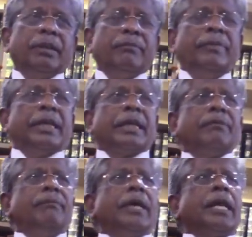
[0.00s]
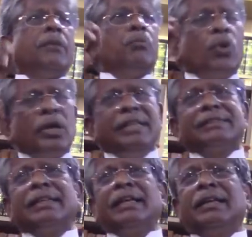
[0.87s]
we can very boldly
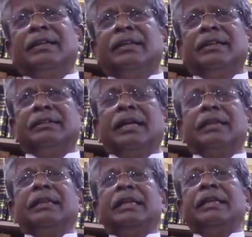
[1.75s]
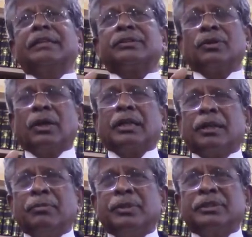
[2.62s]
say that it is not
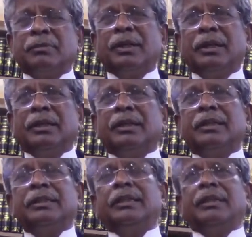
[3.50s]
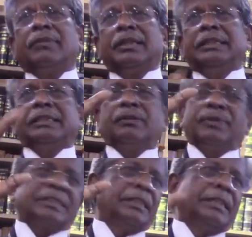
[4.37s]
admissible in evidence. This is the
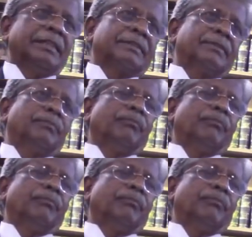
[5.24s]
first test.